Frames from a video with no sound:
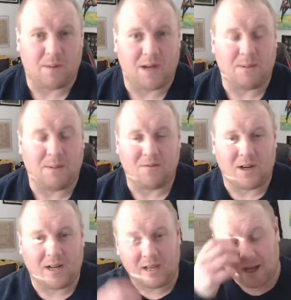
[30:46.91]
Maybe
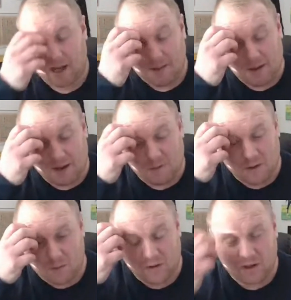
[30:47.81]
he
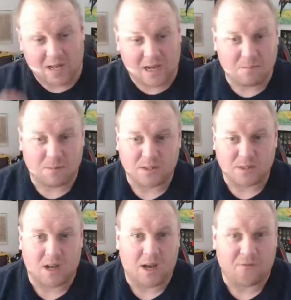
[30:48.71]
will be on the day. But
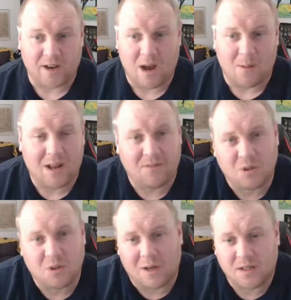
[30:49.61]
for now,
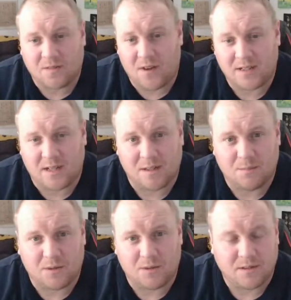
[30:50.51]
11-8 is a
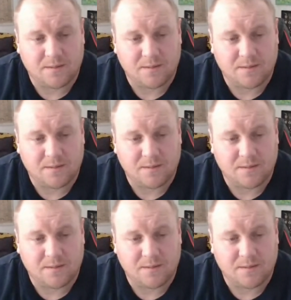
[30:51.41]
fantastic price.